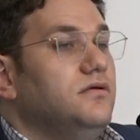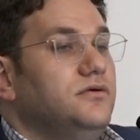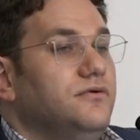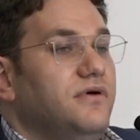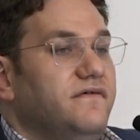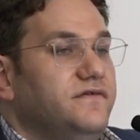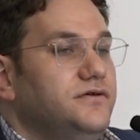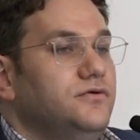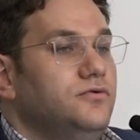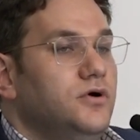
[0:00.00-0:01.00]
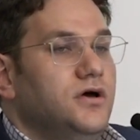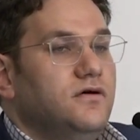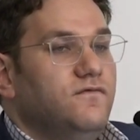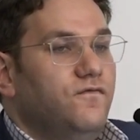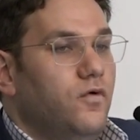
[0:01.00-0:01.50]
your revenue
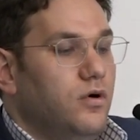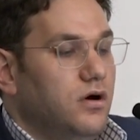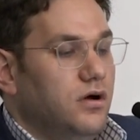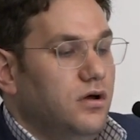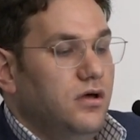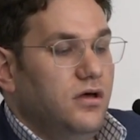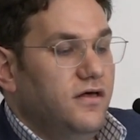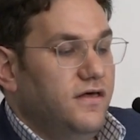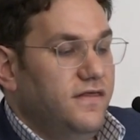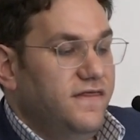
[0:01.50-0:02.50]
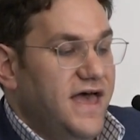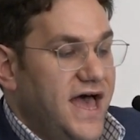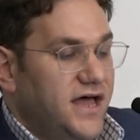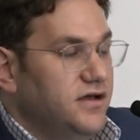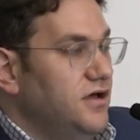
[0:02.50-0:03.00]
for
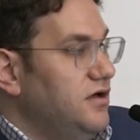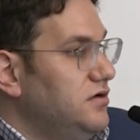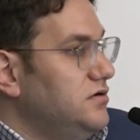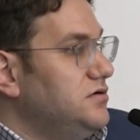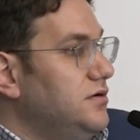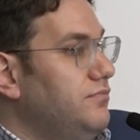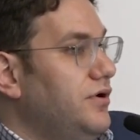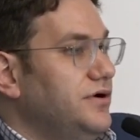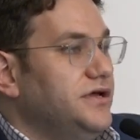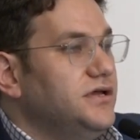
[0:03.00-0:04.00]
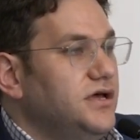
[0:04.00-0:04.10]
that component.